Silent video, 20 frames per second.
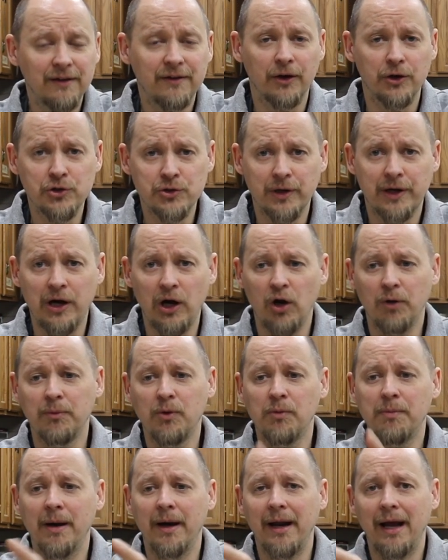and tundra
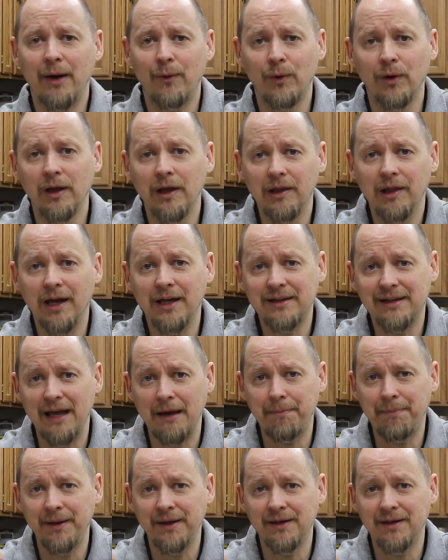caribou, but I really like
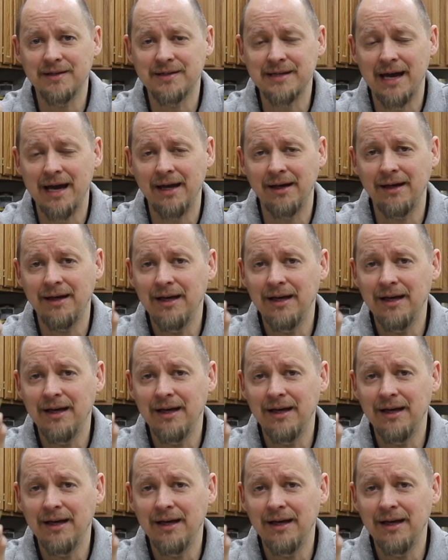that pin design.